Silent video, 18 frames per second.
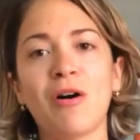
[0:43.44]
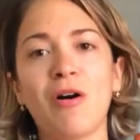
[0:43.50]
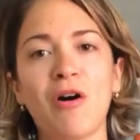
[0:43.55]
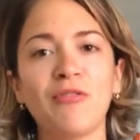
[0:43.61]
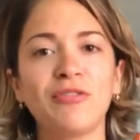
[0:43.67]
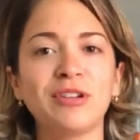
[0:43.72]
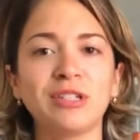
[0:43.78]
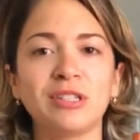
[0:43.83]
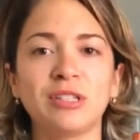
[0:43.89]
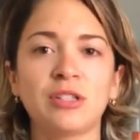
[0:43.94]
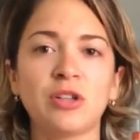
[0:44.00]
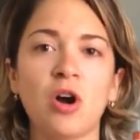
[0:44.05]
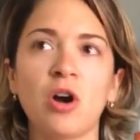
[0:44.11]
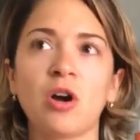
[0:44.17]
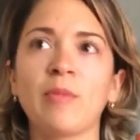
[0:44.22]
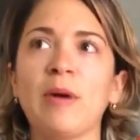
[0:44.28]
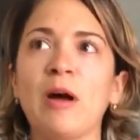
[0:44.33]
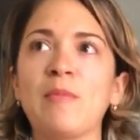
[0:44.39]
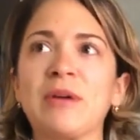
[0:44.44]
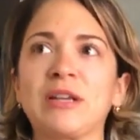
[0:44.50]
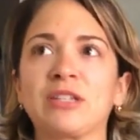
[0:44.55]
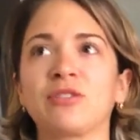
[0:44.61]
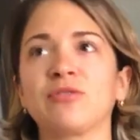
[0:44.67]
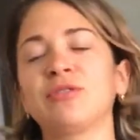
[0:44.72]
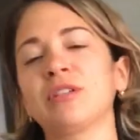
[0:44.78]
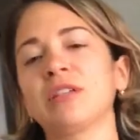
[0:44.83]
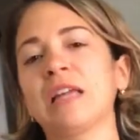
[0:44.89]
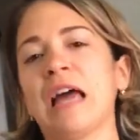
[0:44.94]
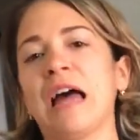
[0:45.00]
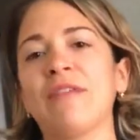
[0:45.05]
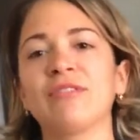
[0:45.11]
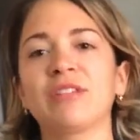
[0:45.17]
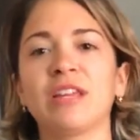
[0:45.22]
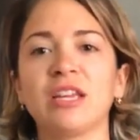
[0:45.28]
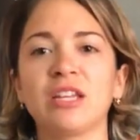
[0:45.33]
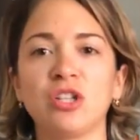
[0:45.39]
often talk about Mexico City
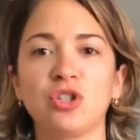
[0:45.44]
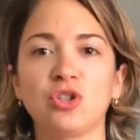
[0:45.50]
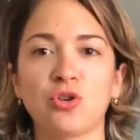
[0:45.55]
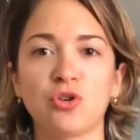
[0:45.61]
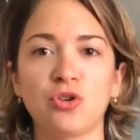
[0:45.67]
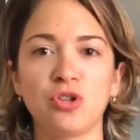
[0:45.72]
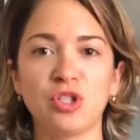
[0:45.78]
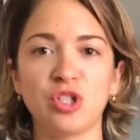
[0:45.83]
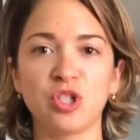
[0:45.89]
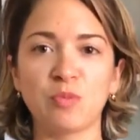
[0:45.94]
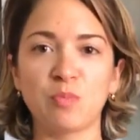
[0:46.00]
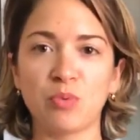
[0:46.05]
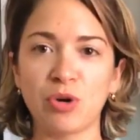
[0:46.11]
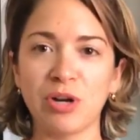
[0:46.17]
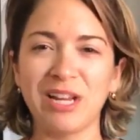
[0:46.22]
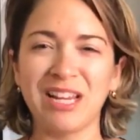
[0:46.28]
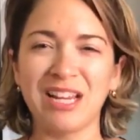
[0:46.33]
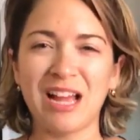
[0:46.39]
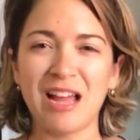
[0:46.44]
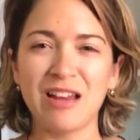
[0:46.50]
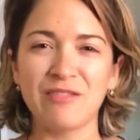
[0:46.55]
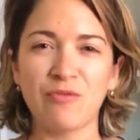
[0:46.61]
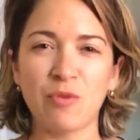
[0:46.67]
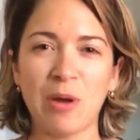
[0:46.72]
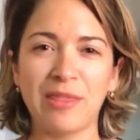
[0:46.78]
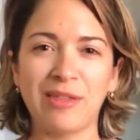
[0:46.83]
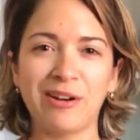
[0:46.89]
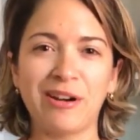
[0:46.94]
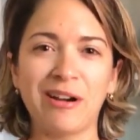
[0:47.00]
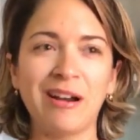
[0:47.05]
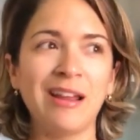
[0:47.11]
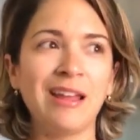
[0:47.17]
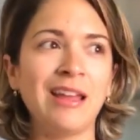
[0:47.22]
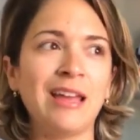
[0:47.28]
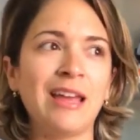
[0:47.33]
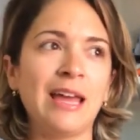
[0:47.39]
having like an eternal spring kind of weather.